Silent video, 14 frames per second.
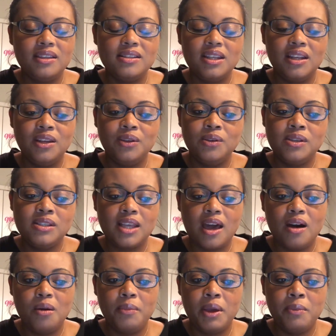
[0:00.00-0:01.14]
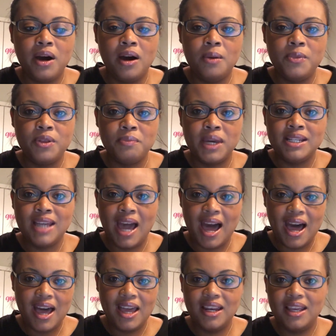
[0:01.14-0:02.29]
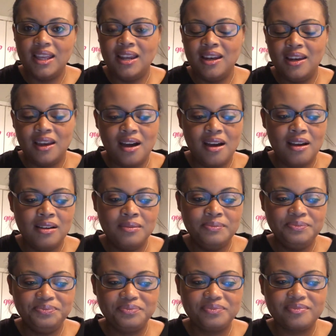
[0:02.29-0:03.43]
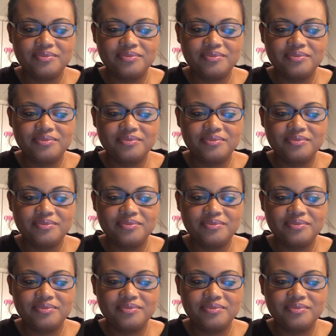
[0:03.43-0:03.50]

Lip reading: continuing to help my mom with my dad, and